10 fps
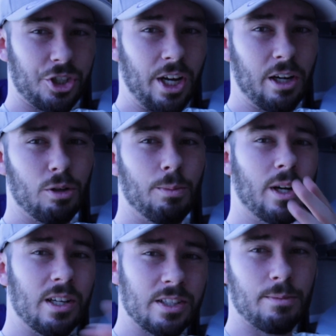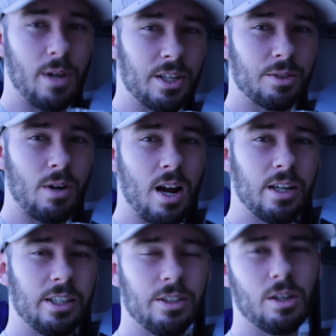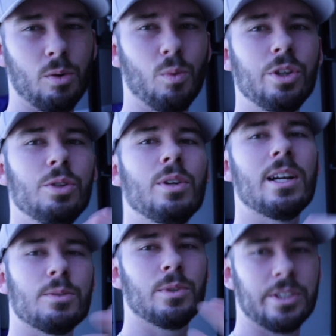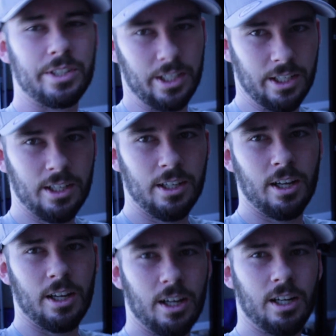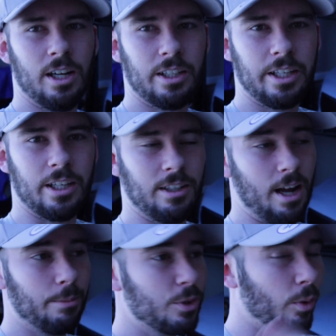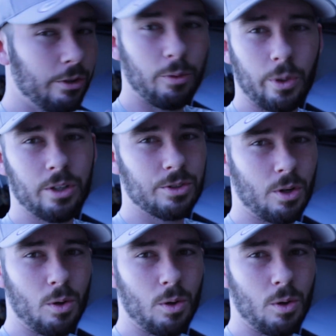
channel because of the Maserati? You know, what do you guys want to see? Again, I'm 24 years